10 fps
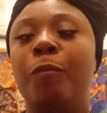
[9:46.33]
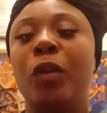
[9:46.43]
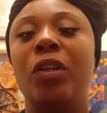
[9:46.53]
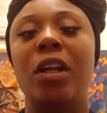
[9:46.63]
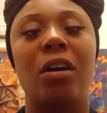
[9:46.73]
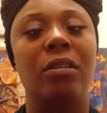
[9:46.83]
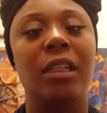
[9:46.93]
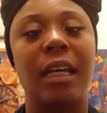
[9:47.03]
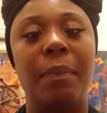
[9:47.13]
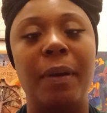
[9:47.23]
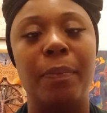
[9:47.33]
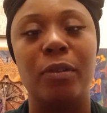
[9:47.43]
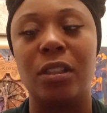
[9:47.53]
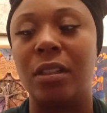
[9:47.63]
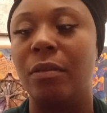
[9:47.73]
look at
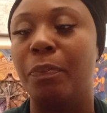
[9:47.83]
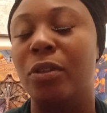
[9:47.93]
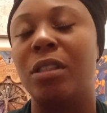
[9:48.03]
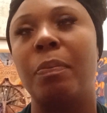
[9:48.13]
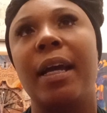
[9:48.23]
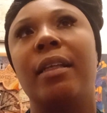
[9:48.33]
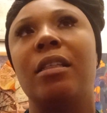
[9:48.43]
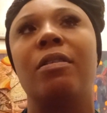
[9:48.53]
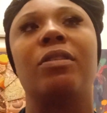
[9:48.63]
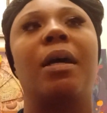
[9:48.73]
people's perspectives.